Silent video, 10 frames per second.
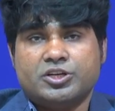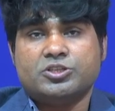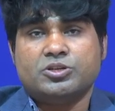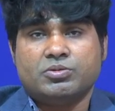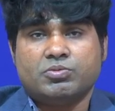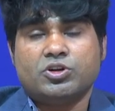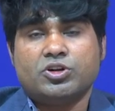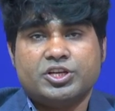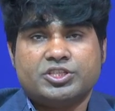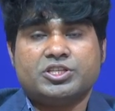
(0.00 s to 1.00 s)
It is more or
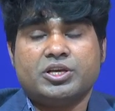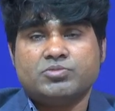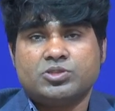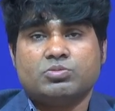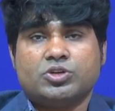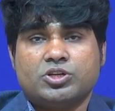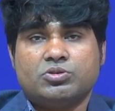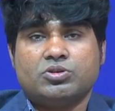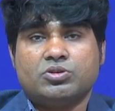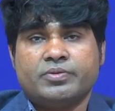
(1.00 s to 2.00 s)
less same, but
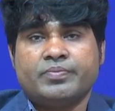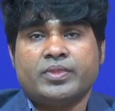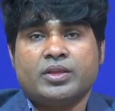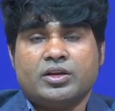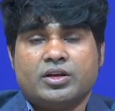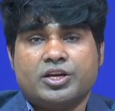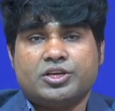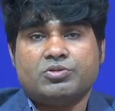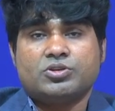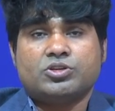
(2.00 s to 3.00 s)

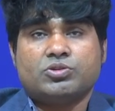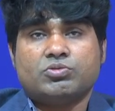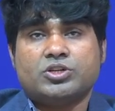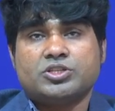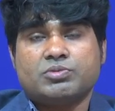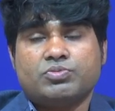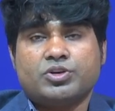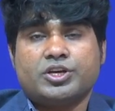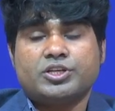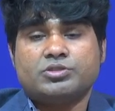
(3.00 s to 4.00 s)
like one sample
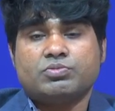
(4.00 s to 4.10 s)
case,